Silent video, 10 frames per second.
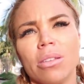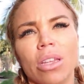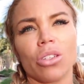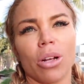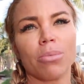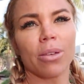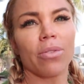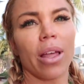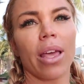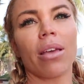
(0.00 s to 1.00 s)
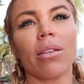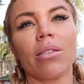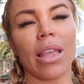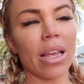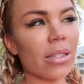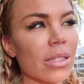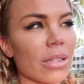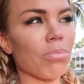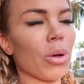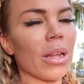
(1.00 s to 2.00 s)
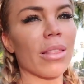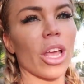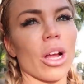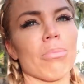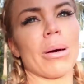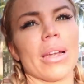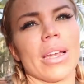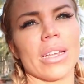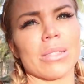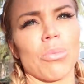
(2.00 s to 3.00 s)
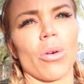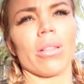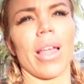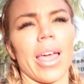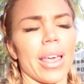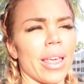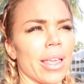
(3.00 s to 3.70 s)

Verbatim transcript: in terms of like things to put in there, but it is more like